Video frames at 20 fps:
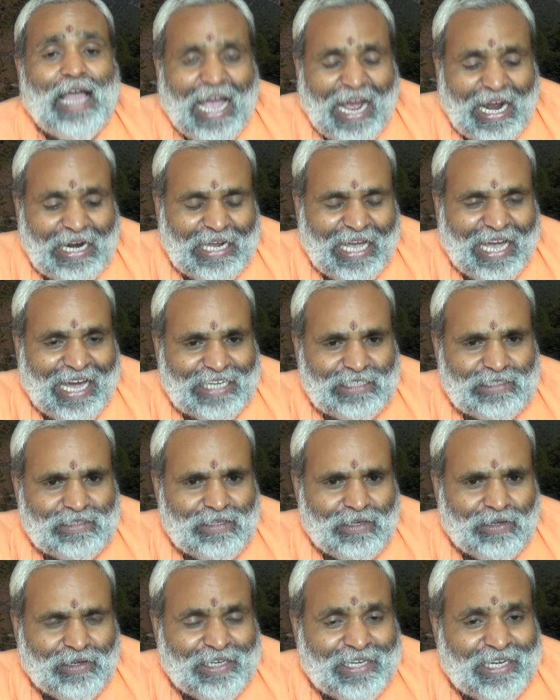And
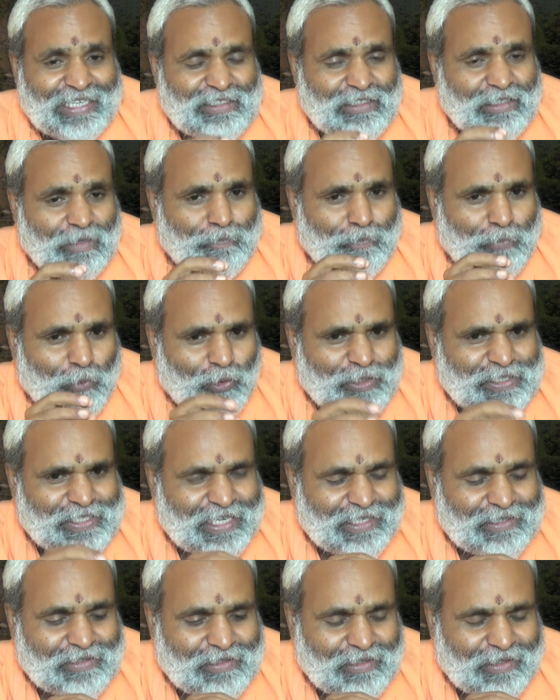as long as the
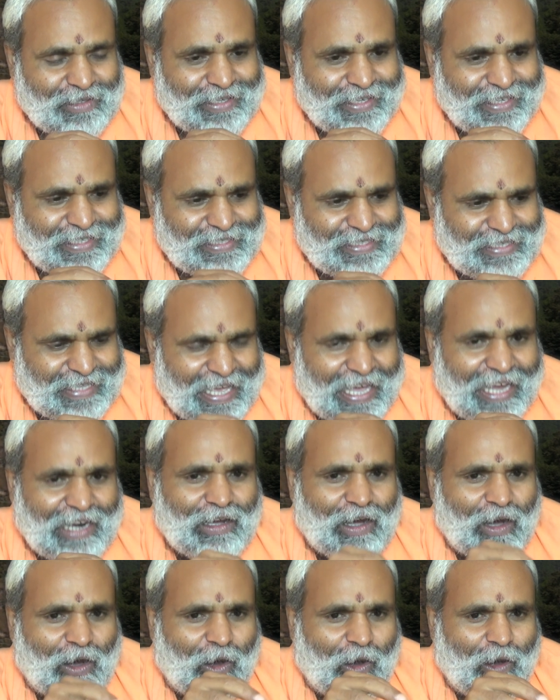projection is
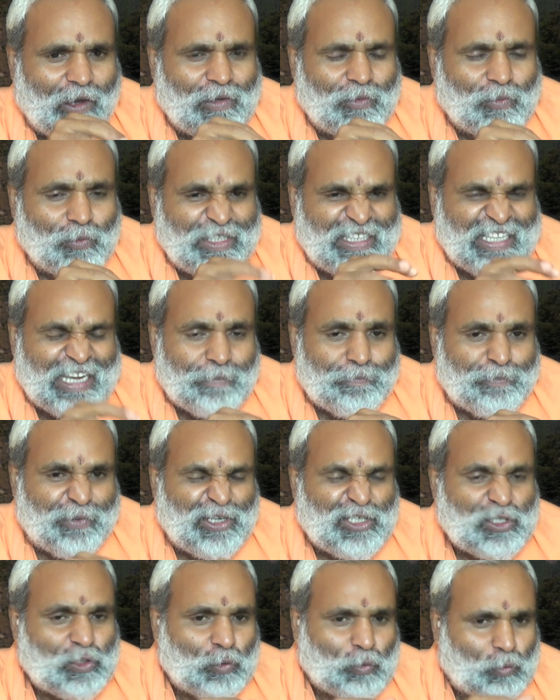there with
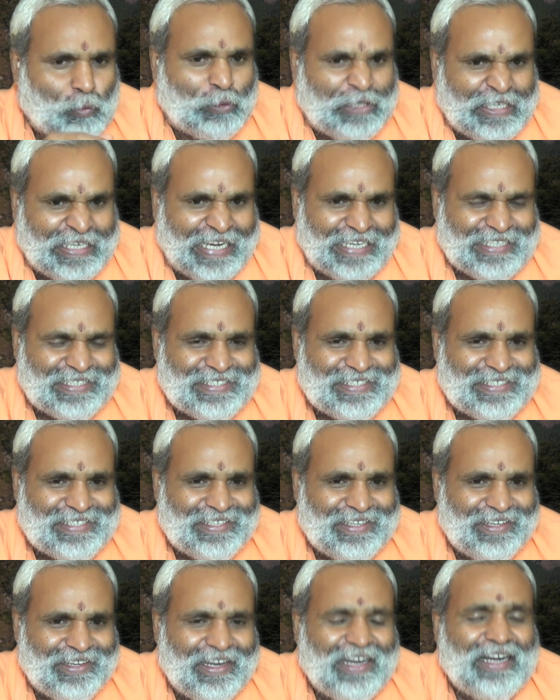reference to goodness,